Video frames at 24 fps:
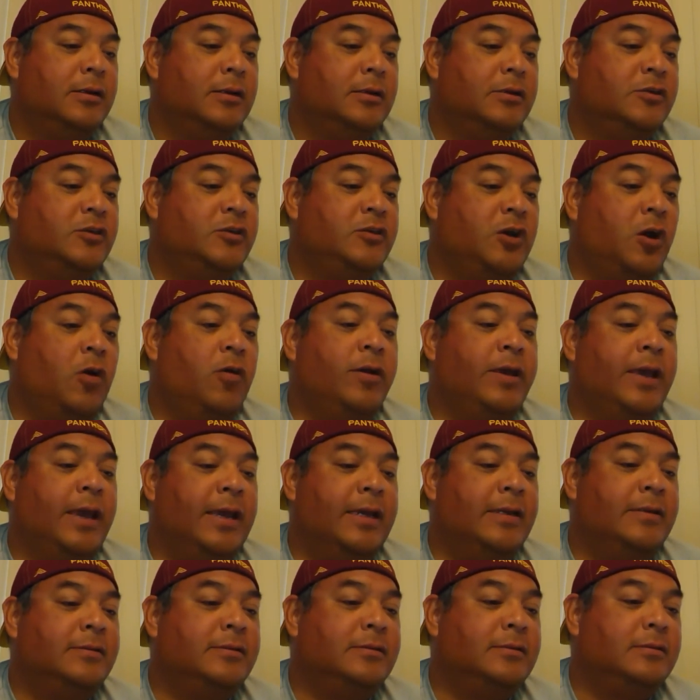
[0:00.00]

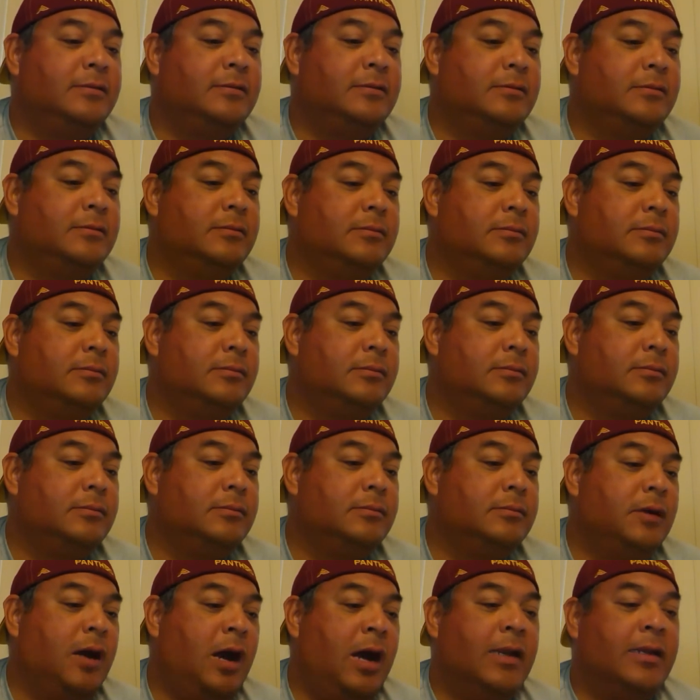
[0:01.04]
Showcase
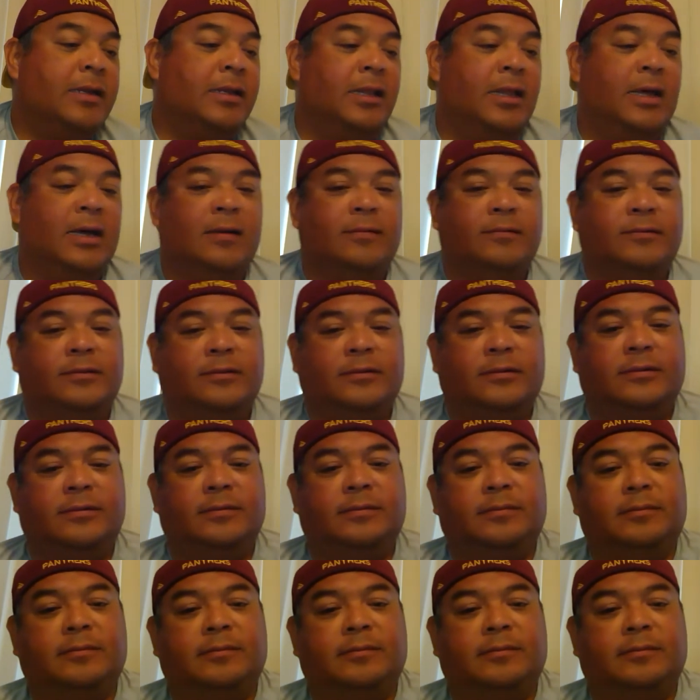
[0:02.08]
Hot Gloves.